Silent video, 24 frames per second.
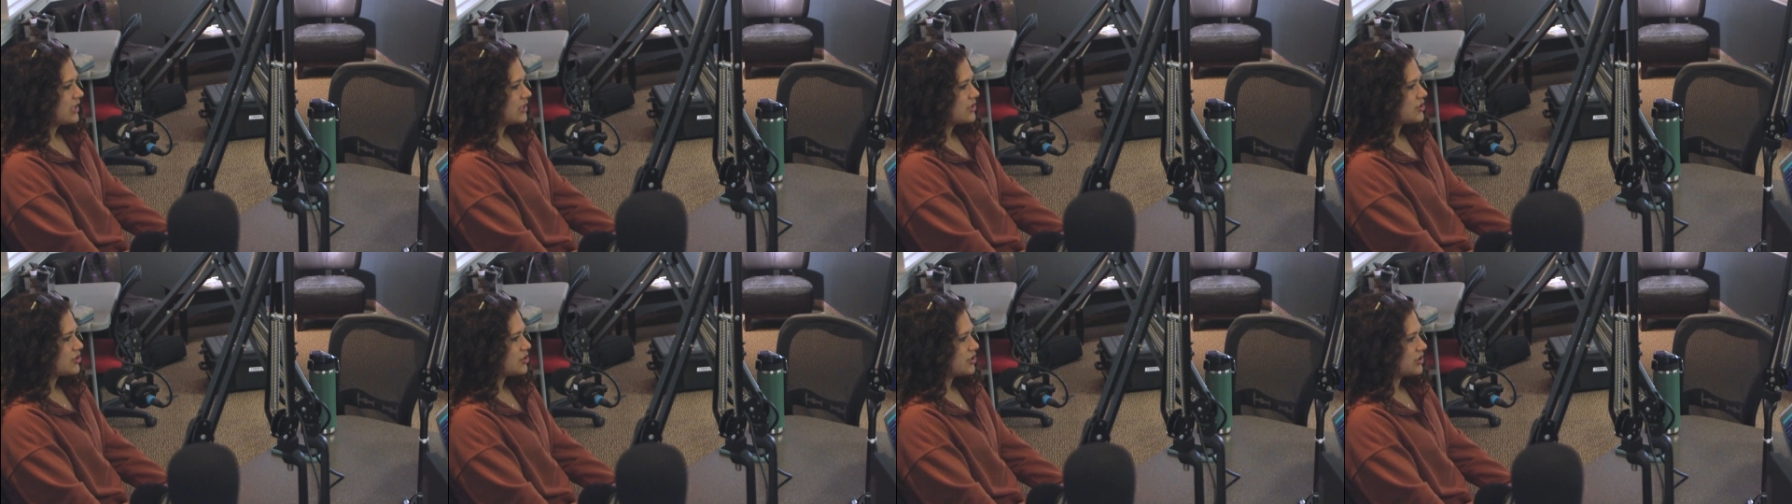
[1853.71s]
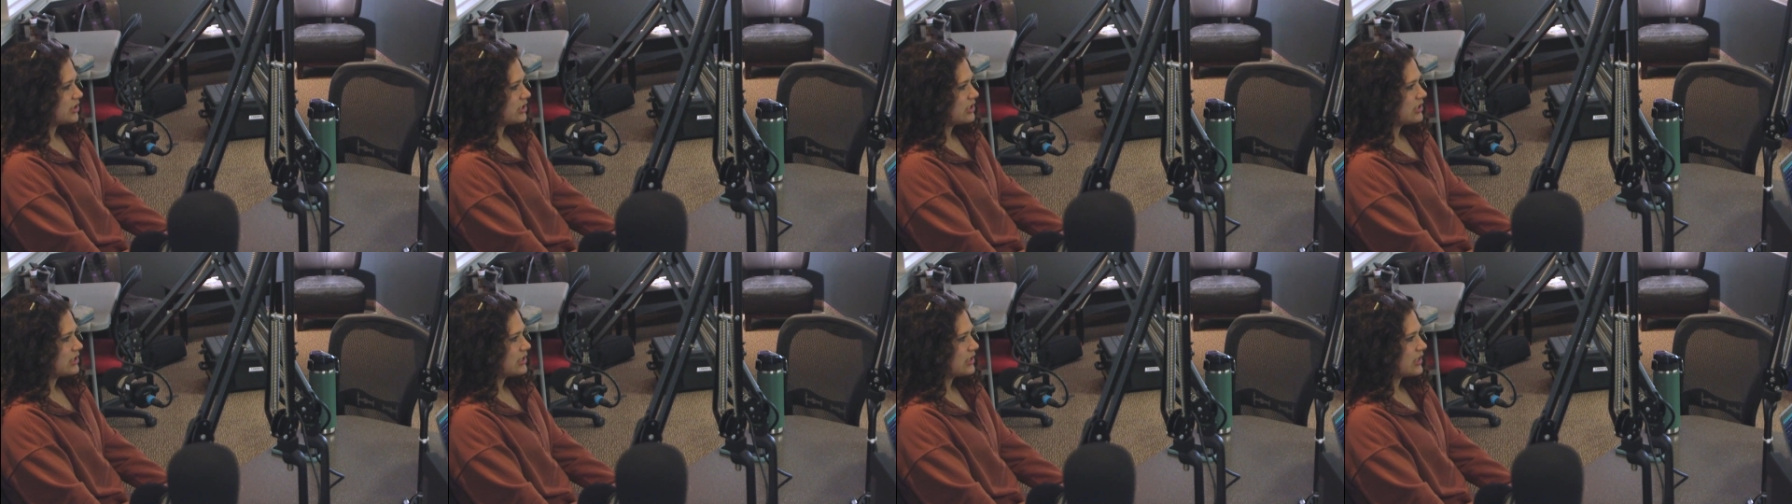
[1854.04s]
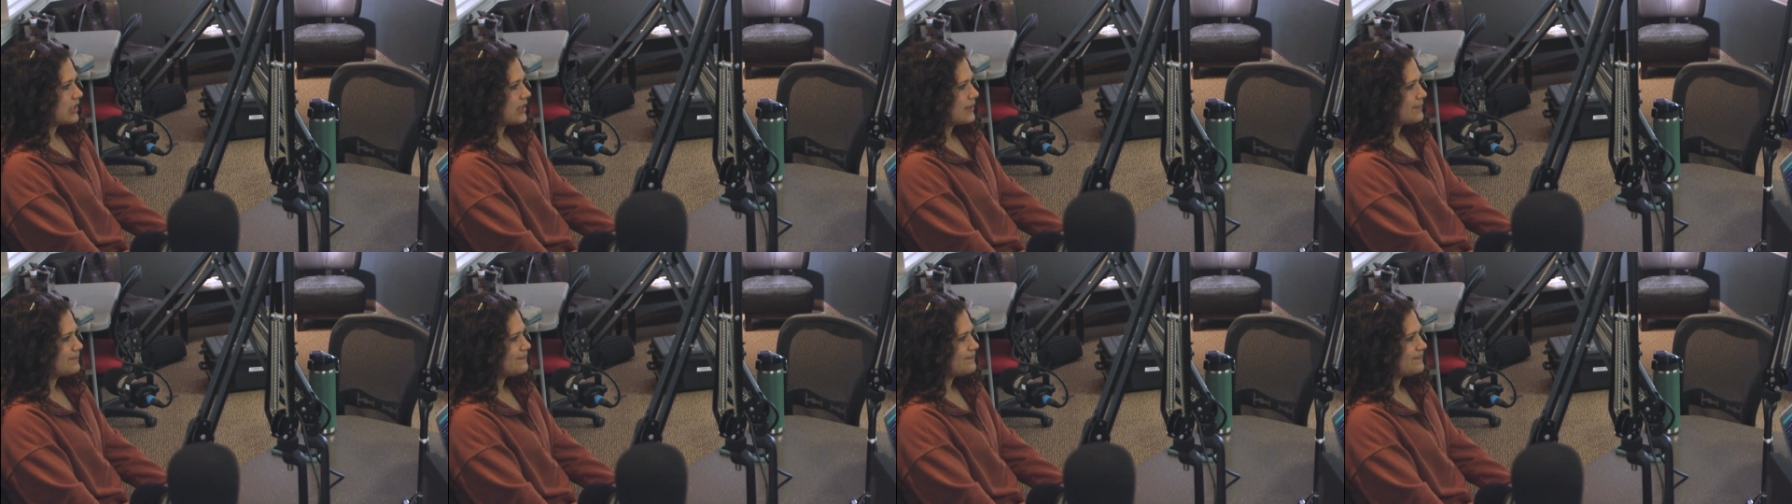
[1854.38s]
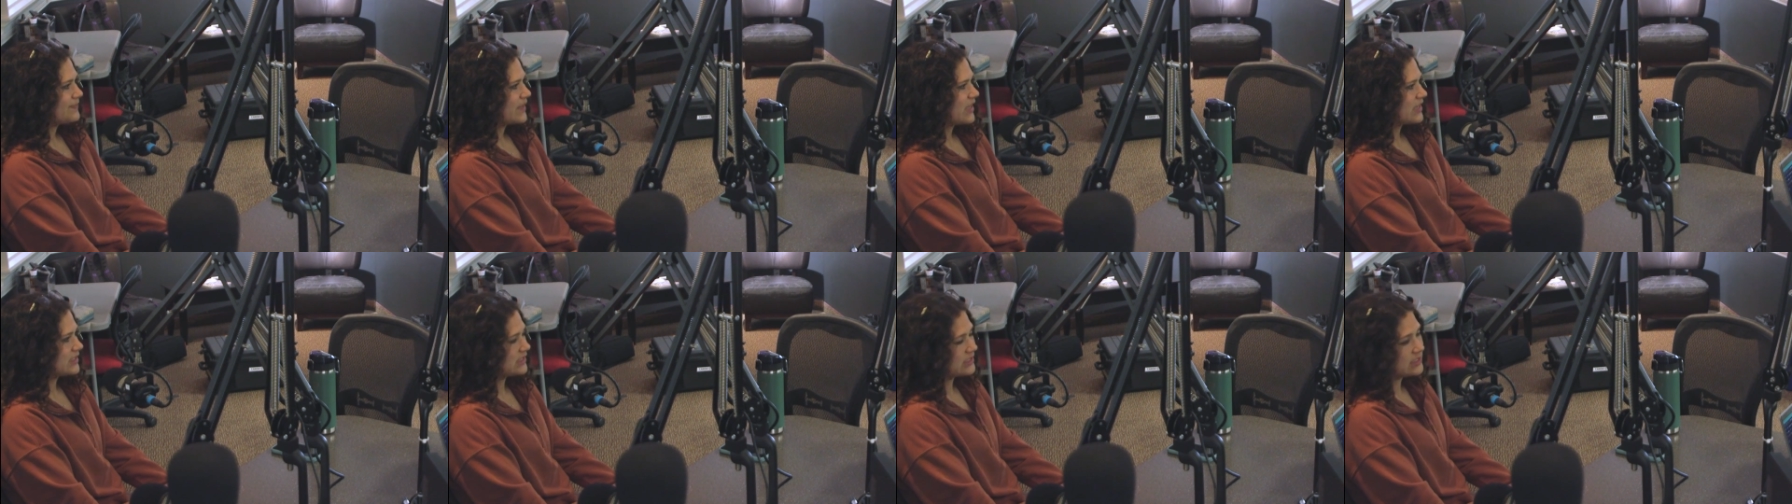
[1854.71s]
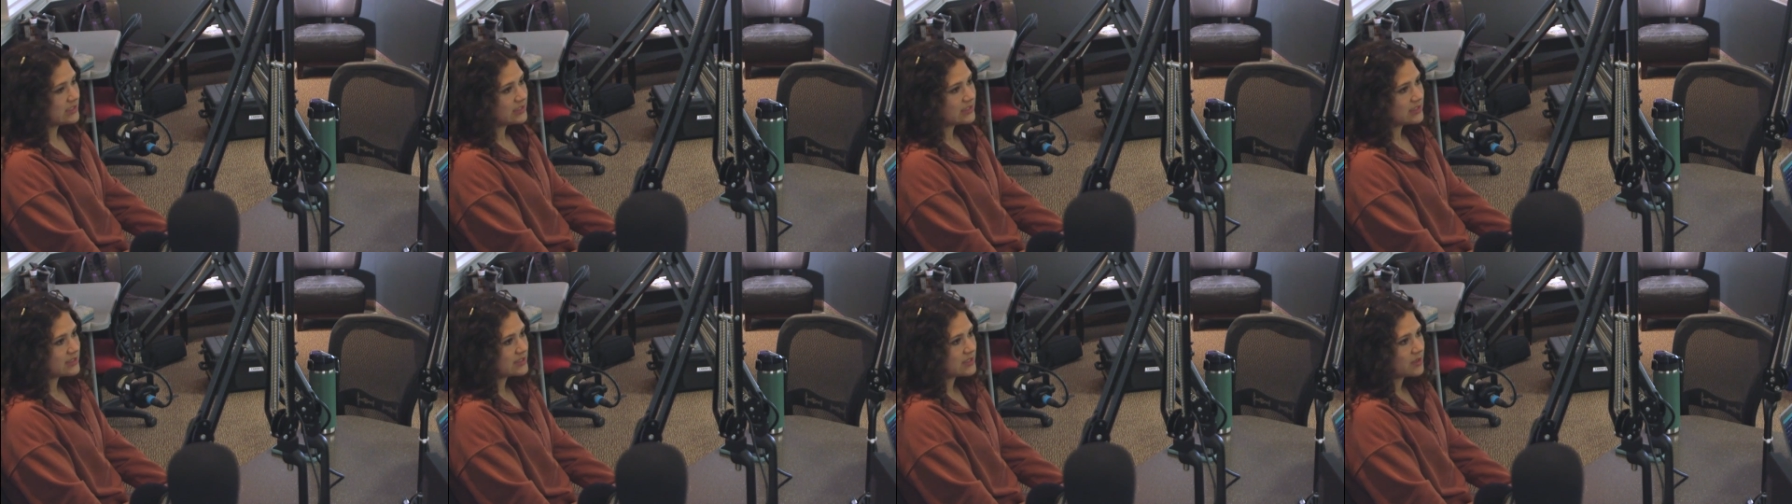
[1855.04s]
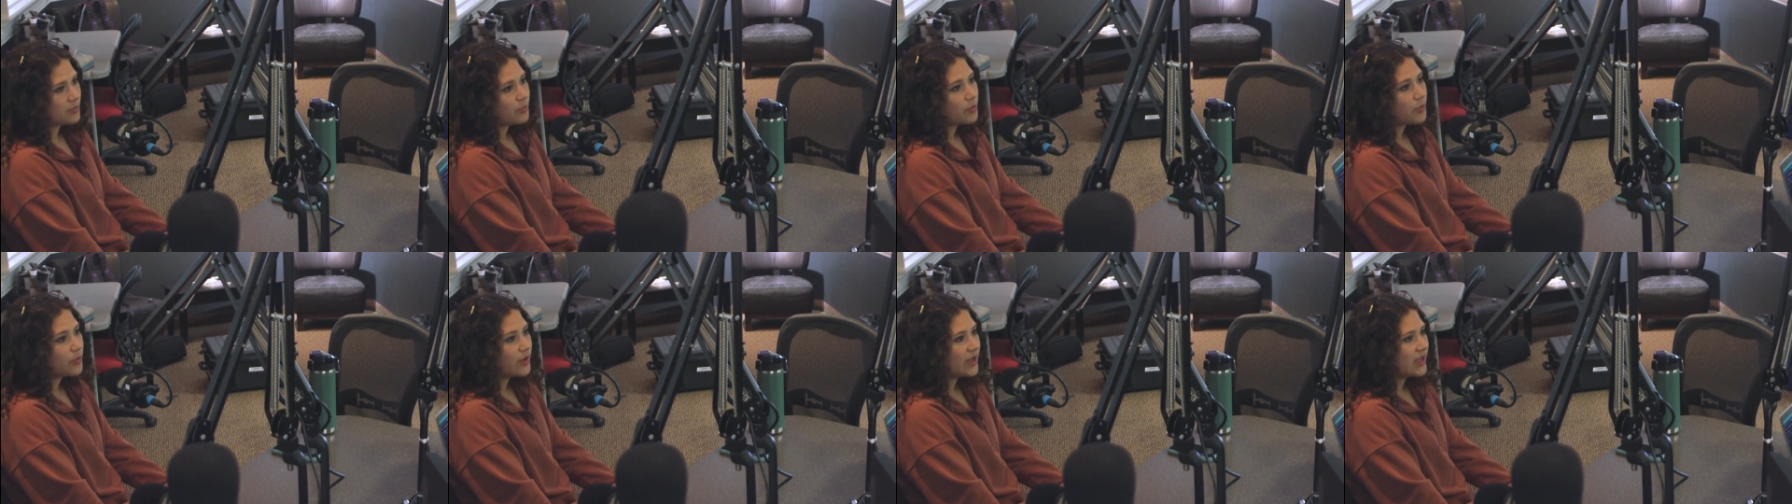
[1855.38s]
truly, like, it didn't
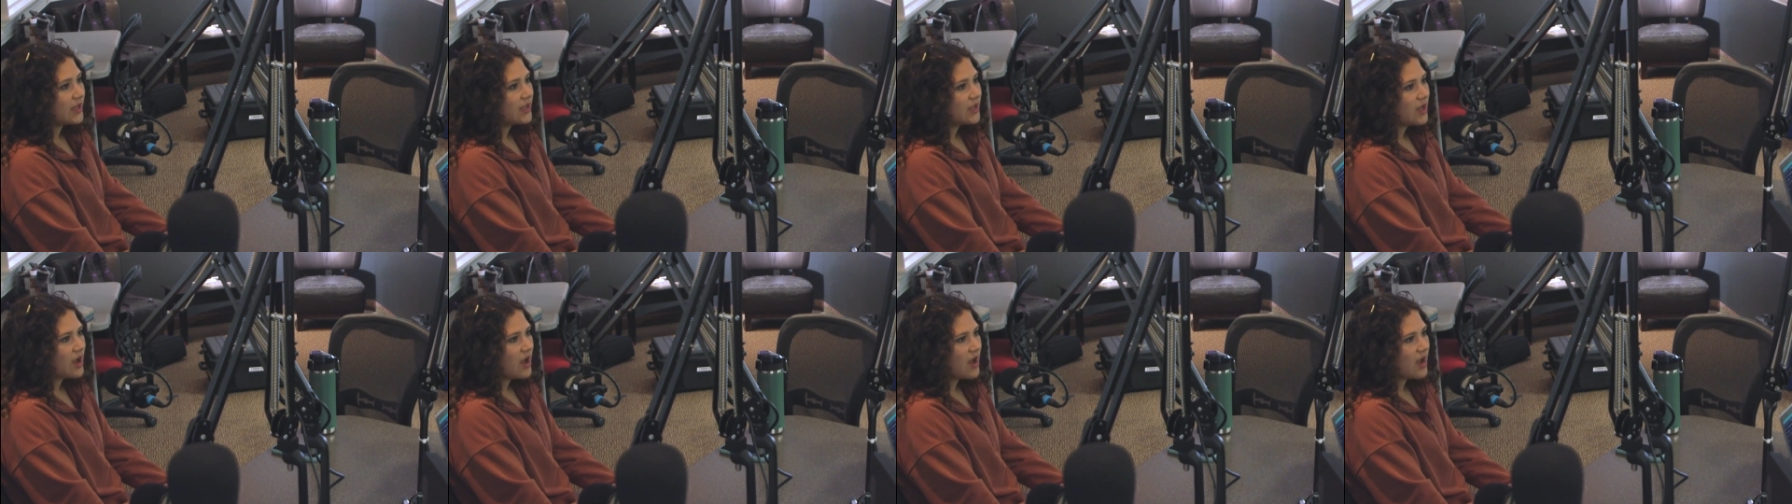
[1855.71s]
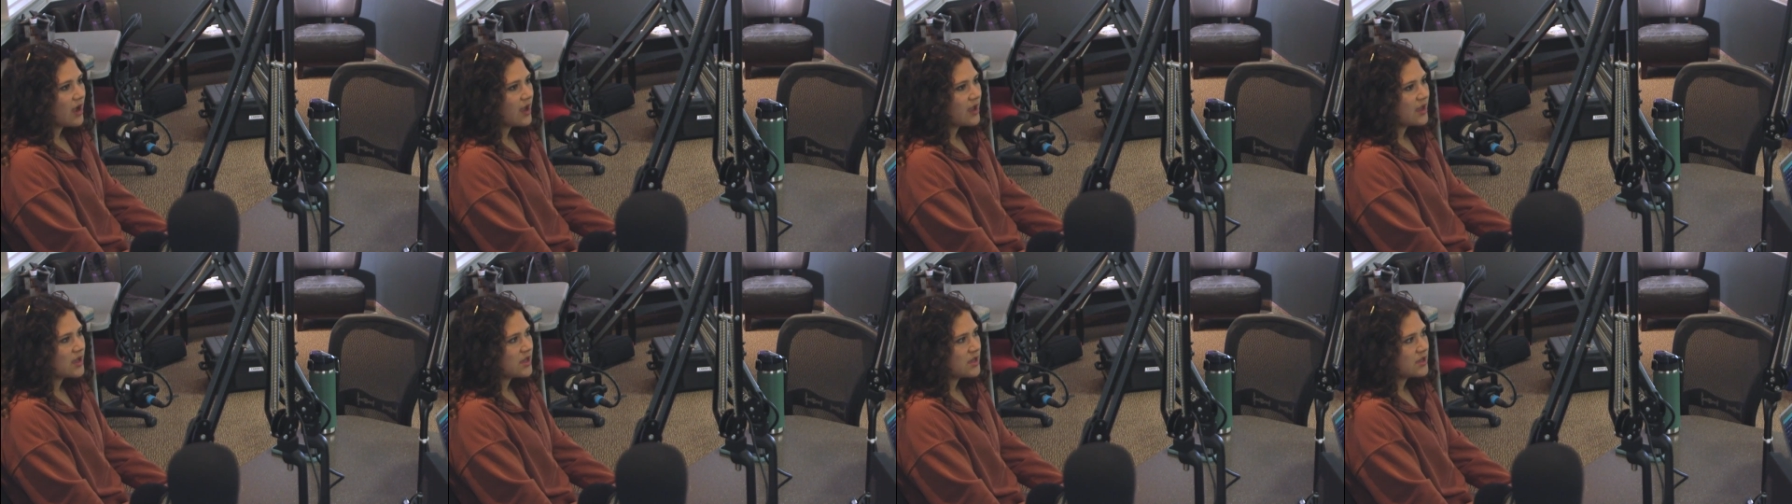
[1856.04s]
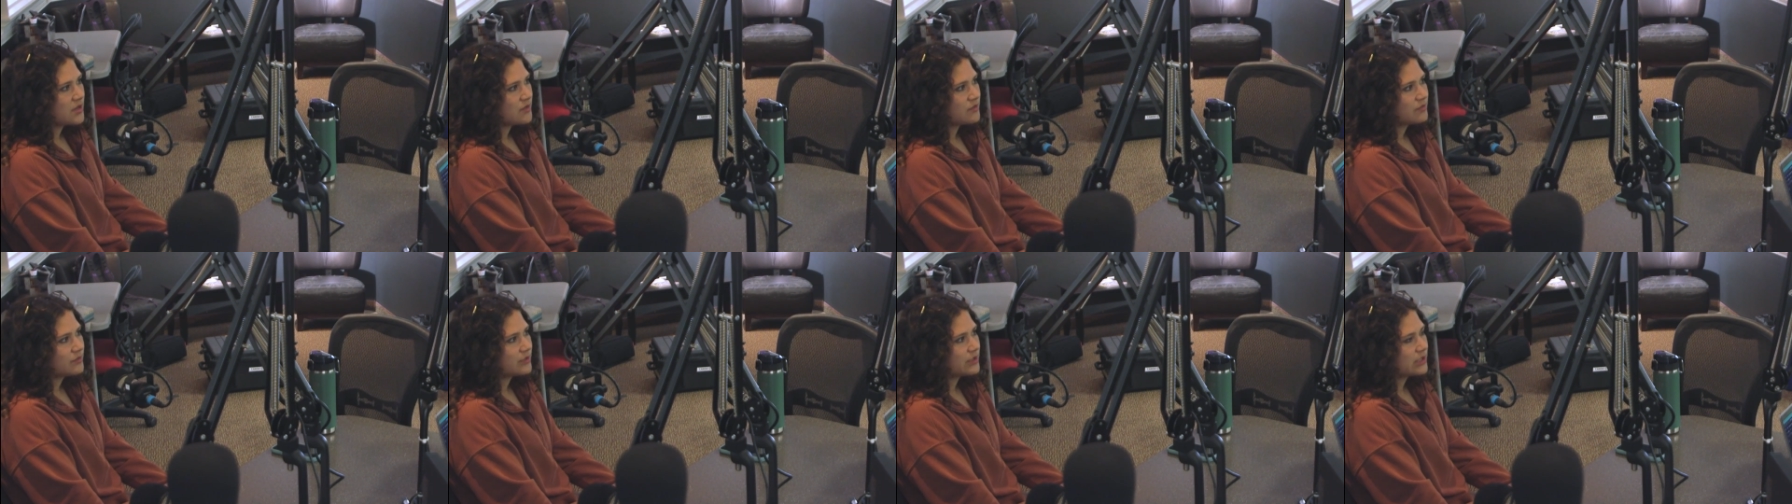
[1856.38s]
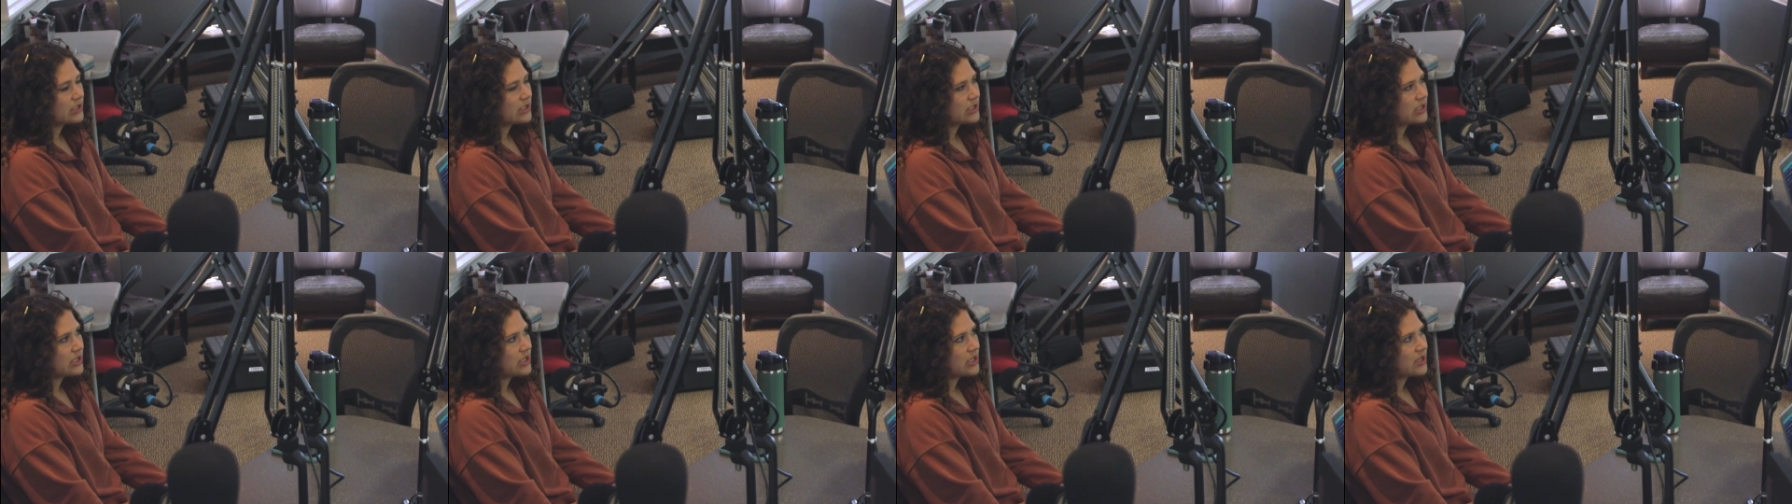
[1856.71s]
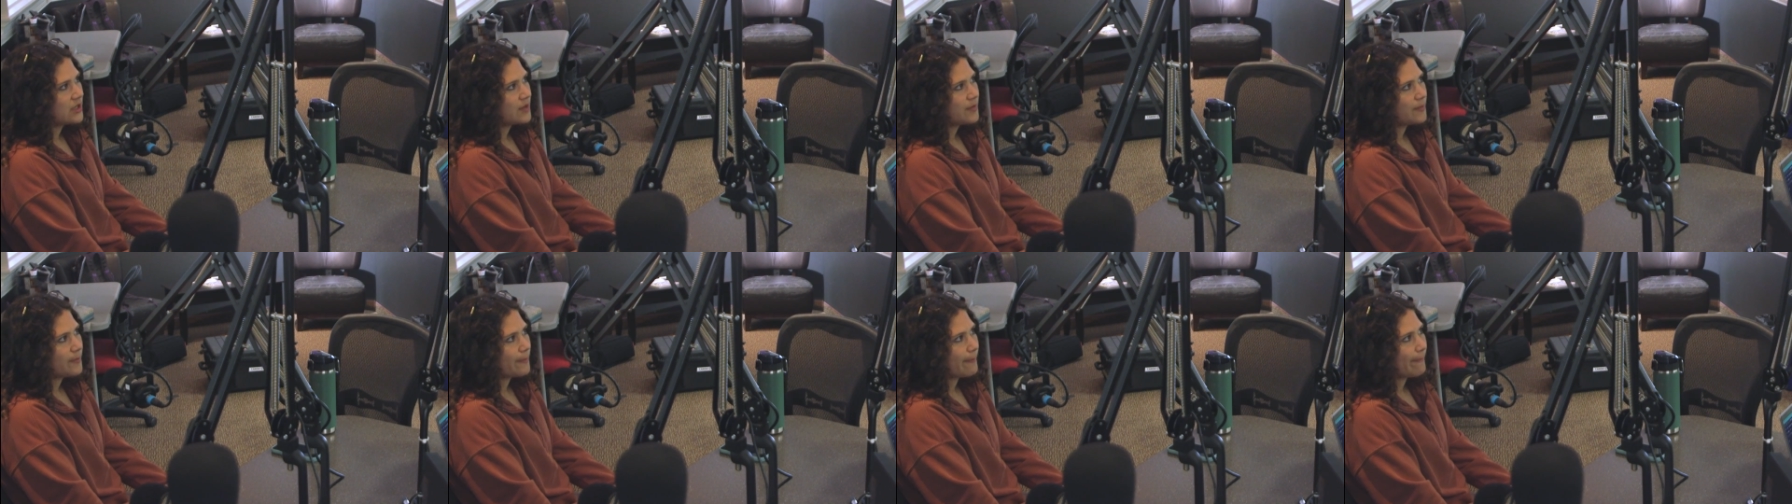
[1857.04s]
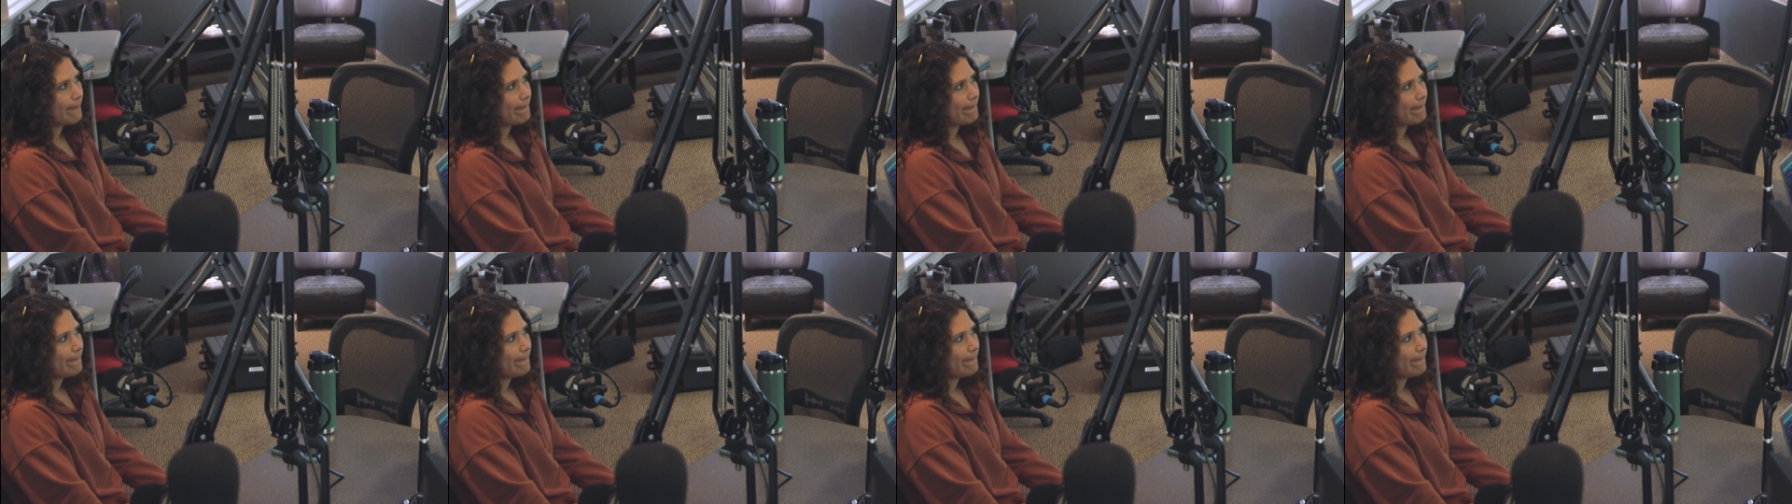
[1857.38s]
disappoint. I really,